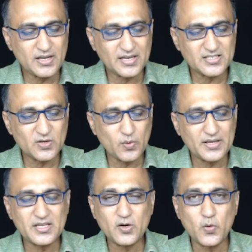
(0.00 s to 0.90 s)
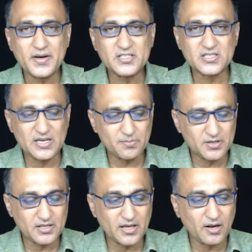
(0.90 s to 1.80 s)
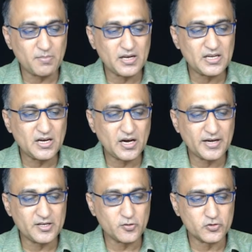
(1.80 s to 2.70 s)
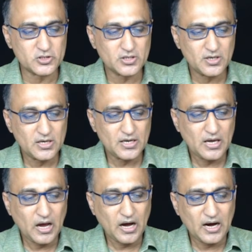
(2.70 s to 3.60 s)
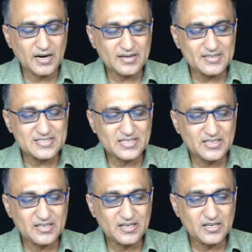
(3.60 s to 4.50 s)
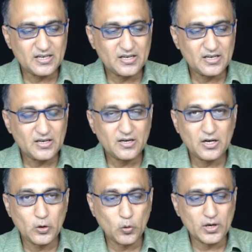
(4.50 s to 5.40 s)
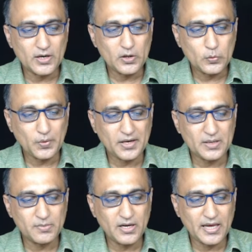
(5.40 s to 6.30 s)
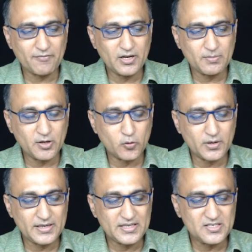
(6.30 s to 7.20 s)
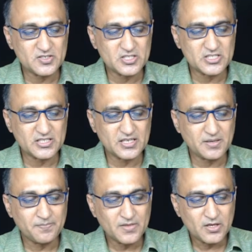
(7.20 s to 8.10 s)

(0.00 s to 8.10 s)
X and Y they go and stay, but they are remaining unused. R is a local variable available only in GCD.